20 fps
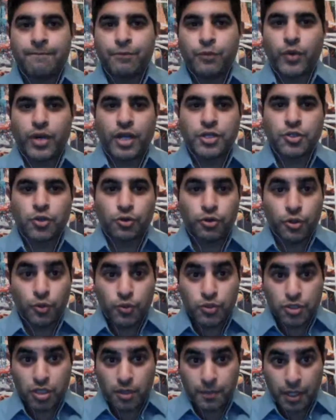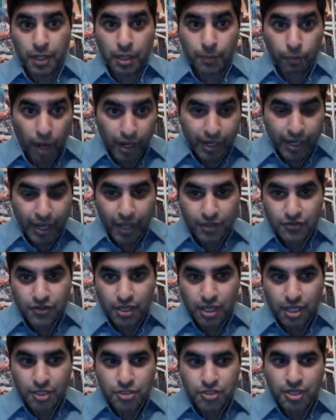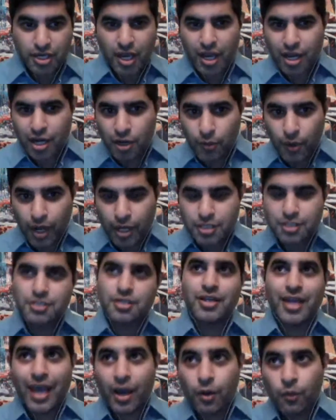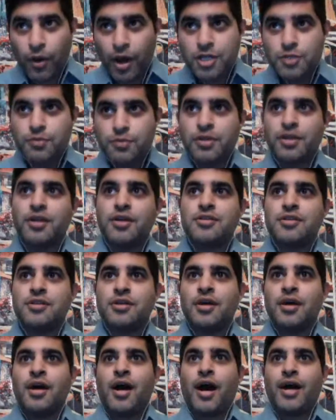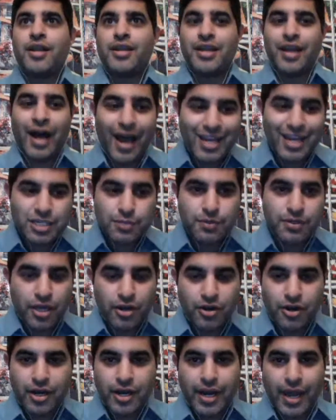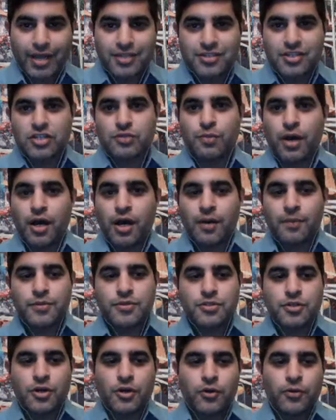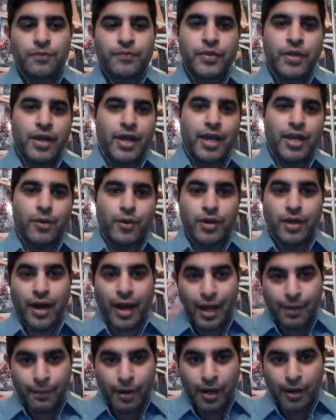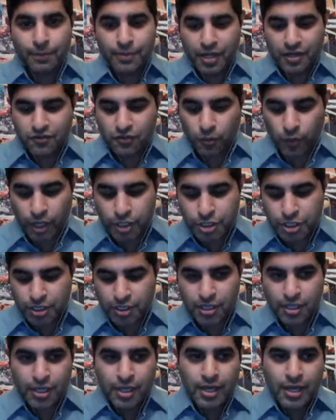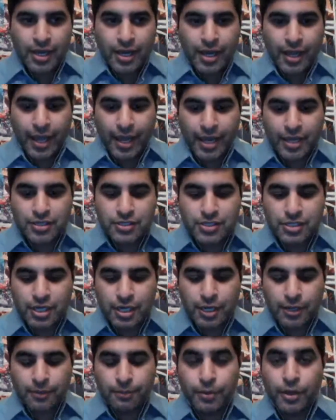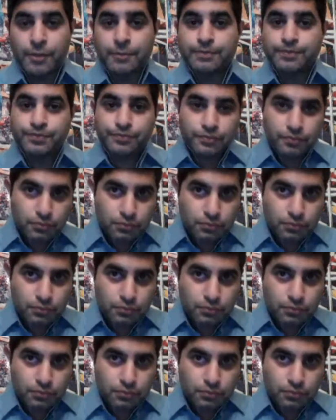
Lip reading: when I told her who was going to be on the broadcast today, she's like, I'm going to watch. I was like, I can't watch because I need high-speed internet access, Mom. So anyway, hi, Mom. Thanks for watching. And but